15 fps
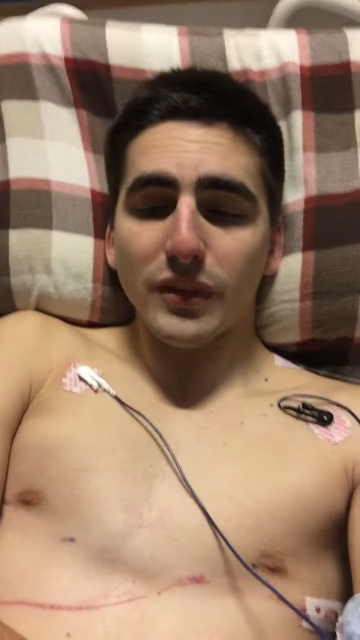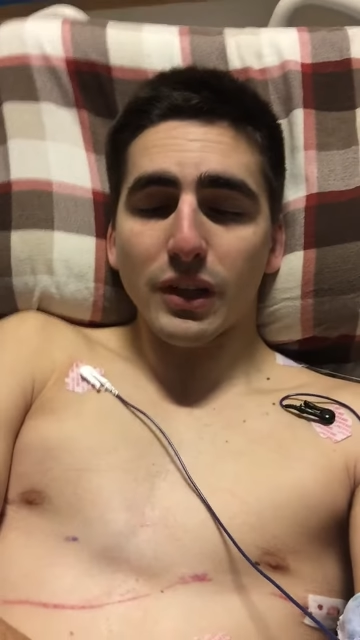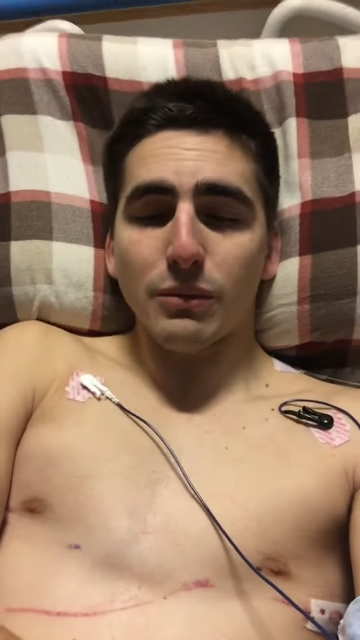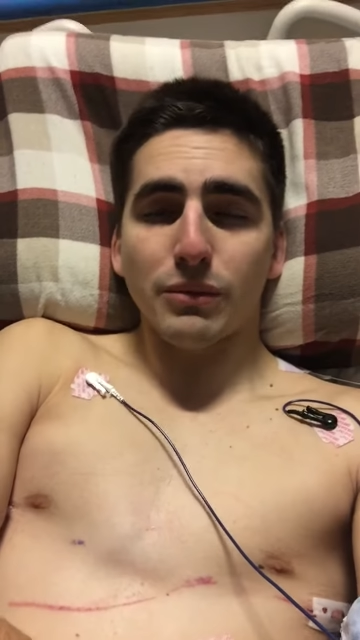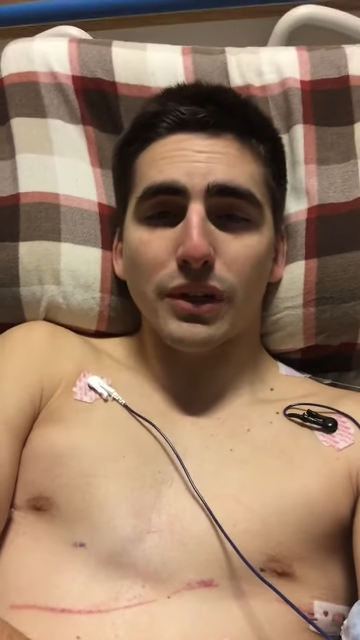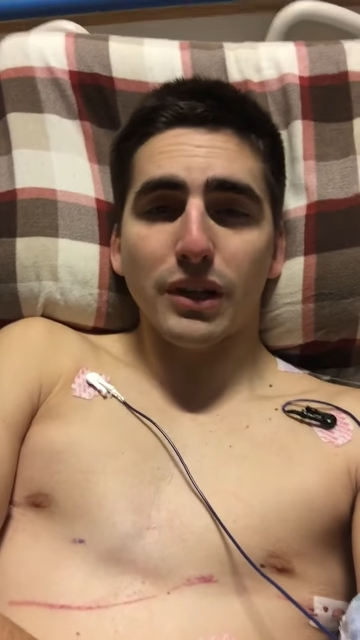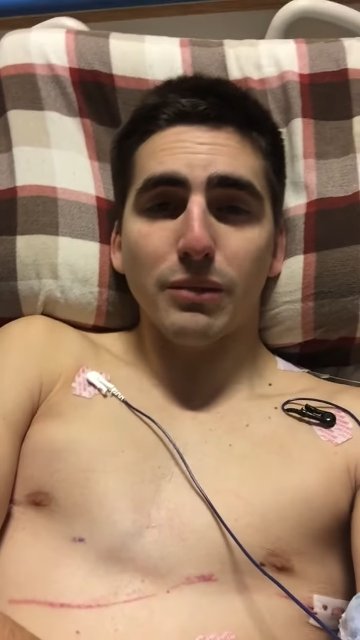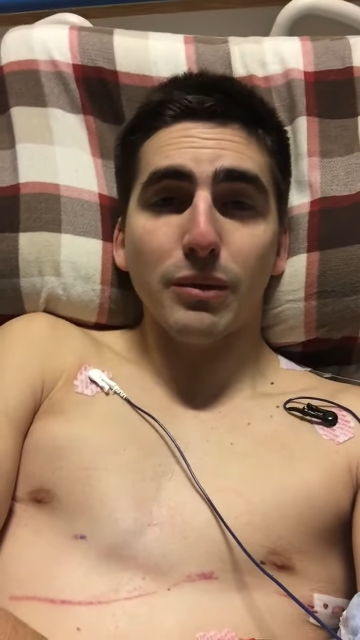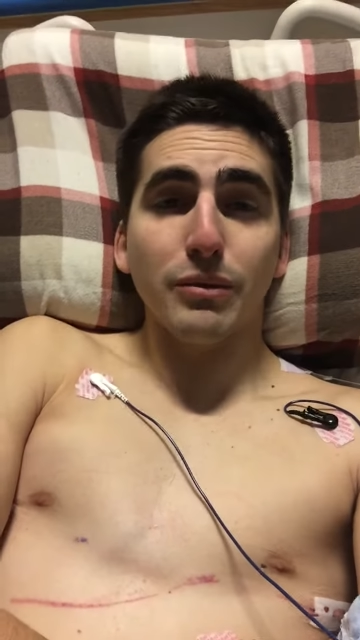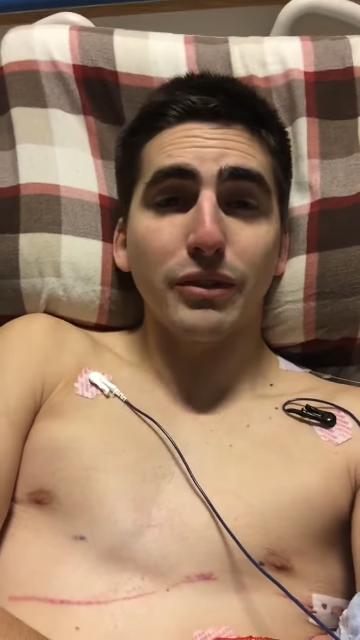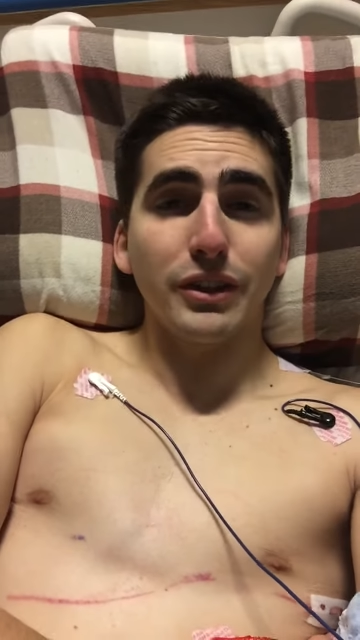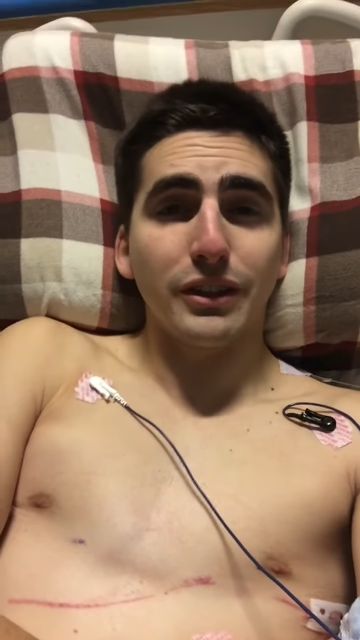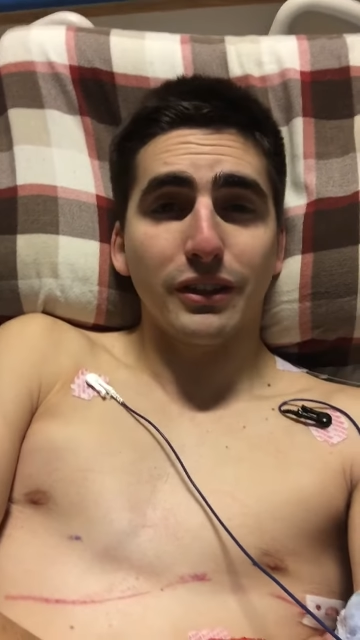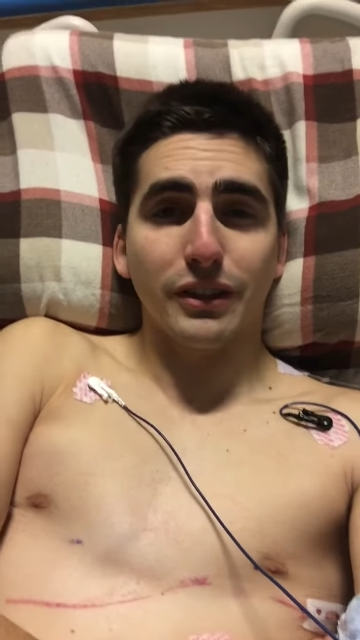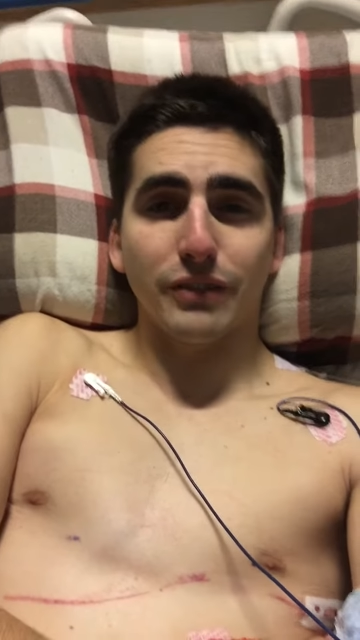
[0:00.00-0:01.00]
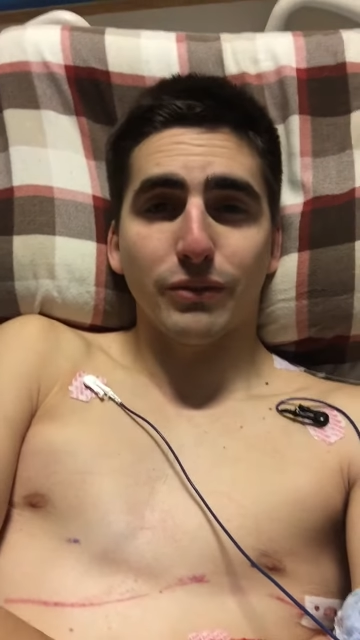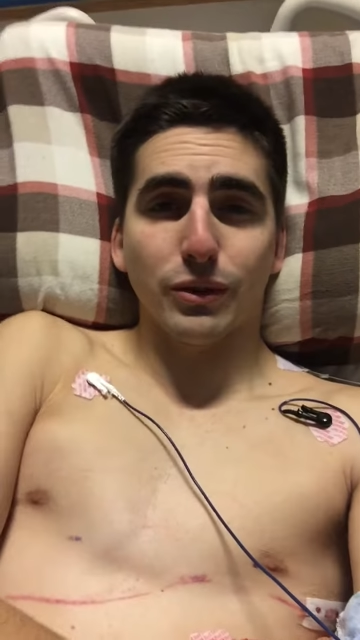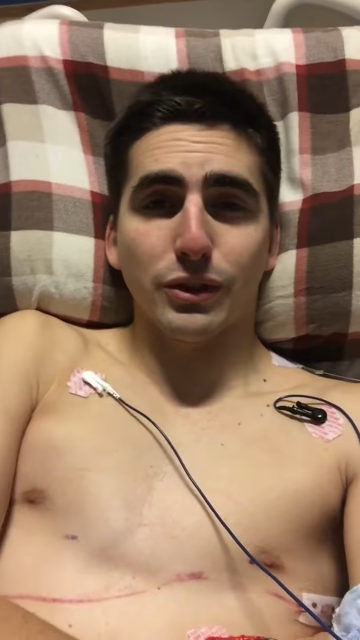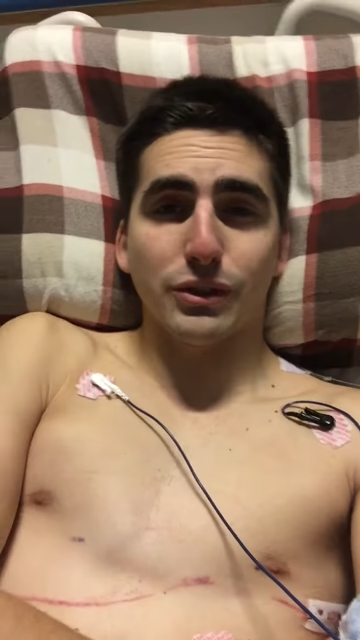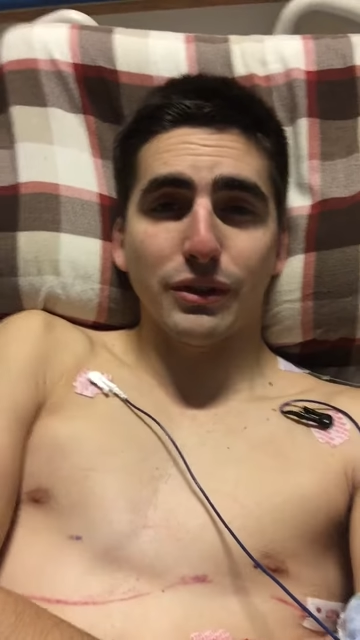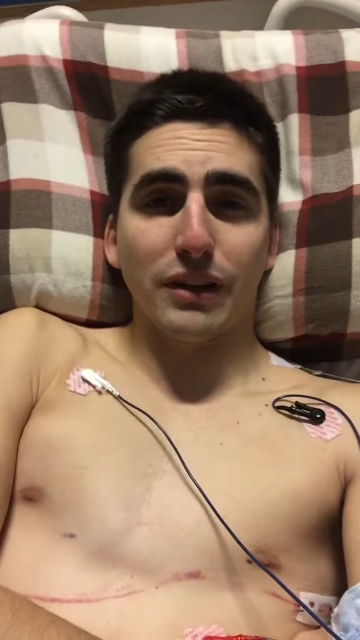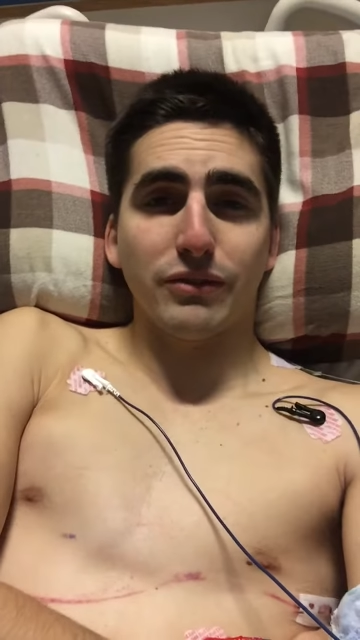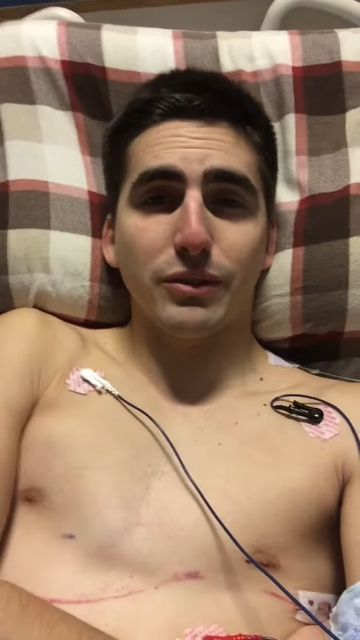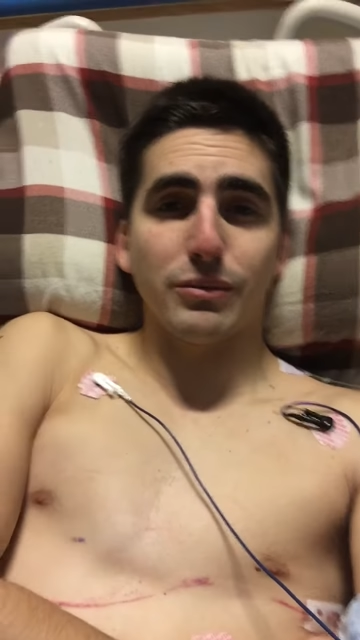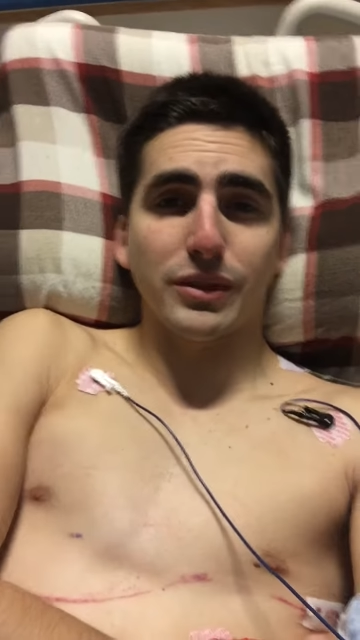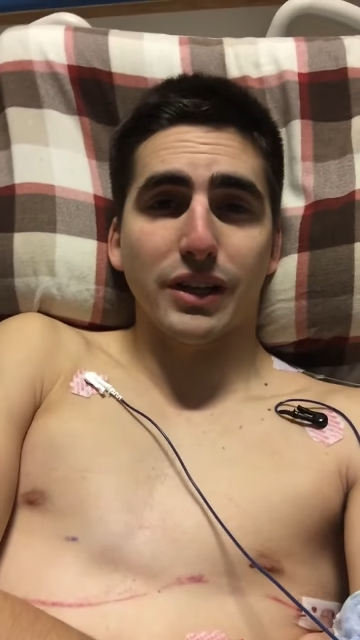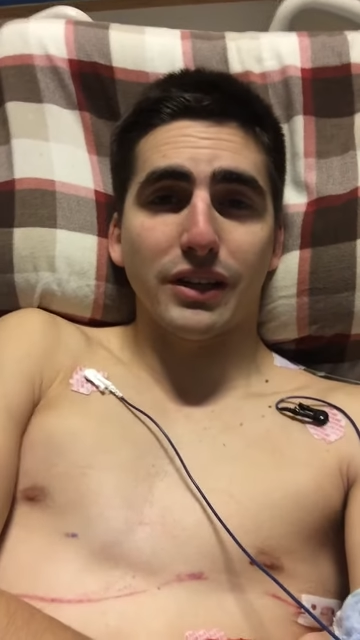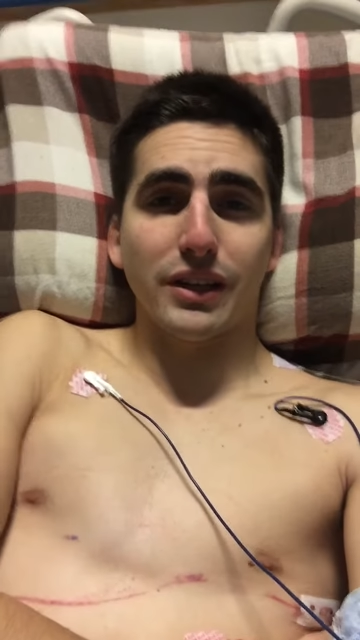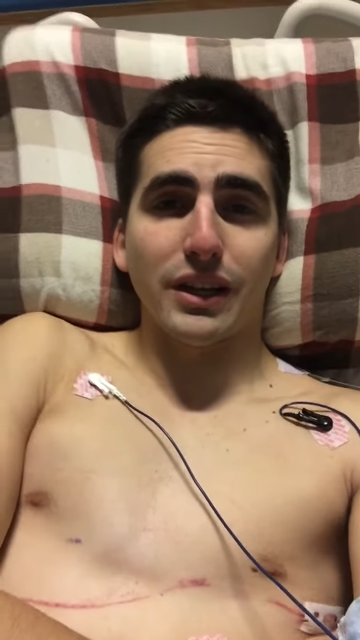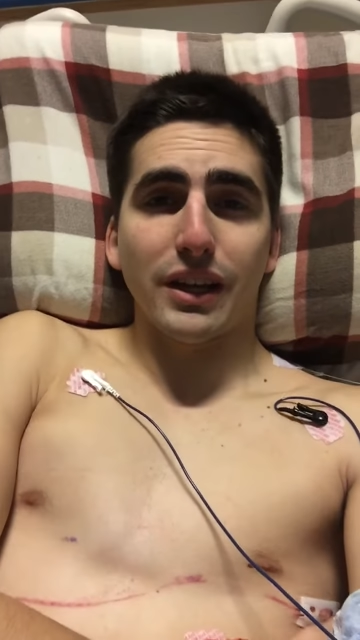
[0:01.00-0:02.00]
But I'm really looking forward to after I'm
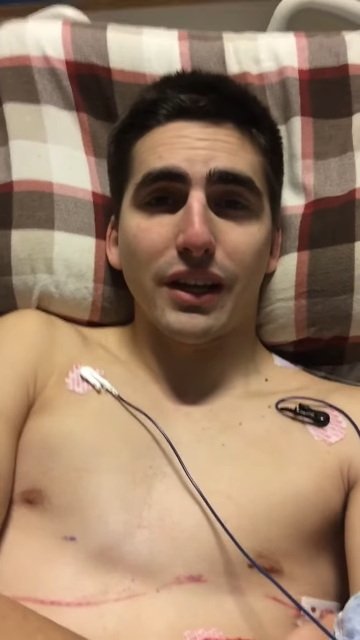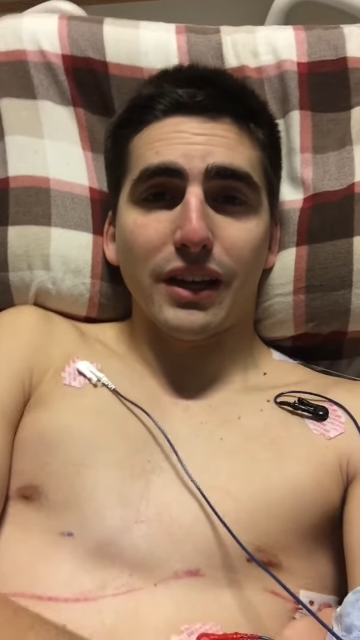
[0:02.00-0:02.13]
done,